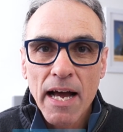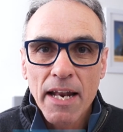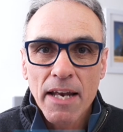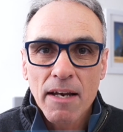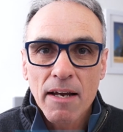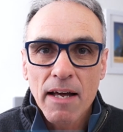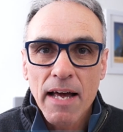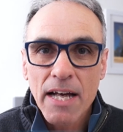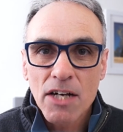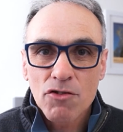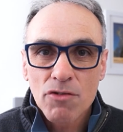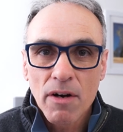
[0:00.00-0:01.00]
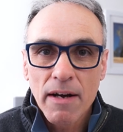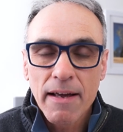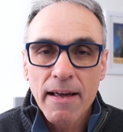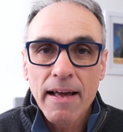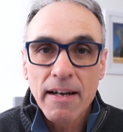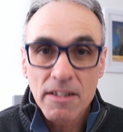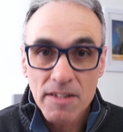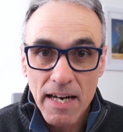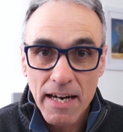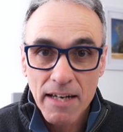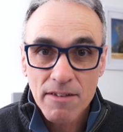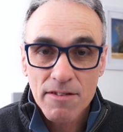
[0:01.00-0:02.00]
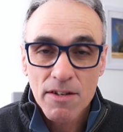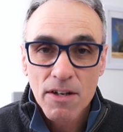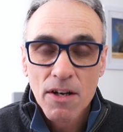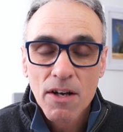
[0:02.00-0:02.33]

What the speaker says: an X-rite Exact